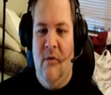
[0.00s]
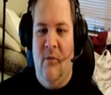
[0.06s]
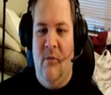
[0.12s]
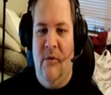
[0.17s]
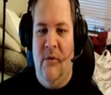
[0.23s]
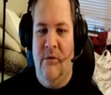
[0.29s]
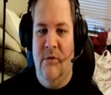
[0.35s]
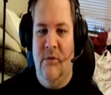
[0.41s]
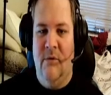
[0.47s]

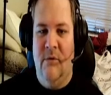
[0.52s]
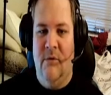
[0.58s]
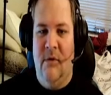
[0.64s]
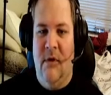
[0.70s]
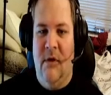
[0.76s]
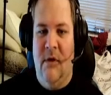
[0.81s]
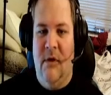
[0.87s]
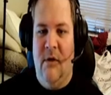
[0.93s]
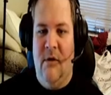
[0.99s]
once you
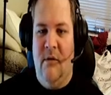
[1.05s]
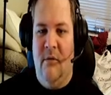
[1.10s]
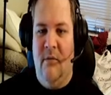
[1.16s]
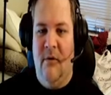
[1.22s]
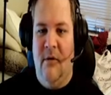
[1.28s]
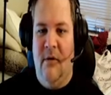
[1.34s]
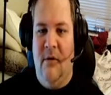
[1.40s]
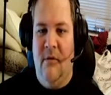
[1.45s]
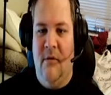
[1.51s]
get
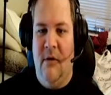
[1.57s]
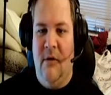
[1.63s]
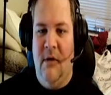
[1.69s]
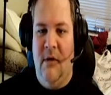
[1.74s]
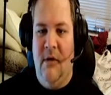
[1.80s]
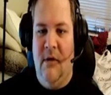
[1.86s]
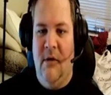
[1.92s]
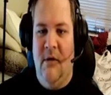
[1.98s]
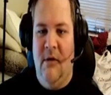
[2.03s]
around
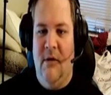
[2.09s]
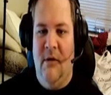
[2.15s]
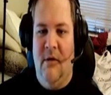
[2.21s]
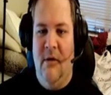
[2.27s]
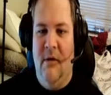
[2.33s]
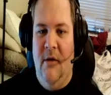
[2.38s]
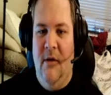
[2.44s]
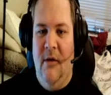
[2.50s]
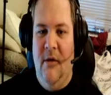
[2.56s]

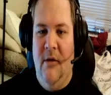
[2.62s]
here,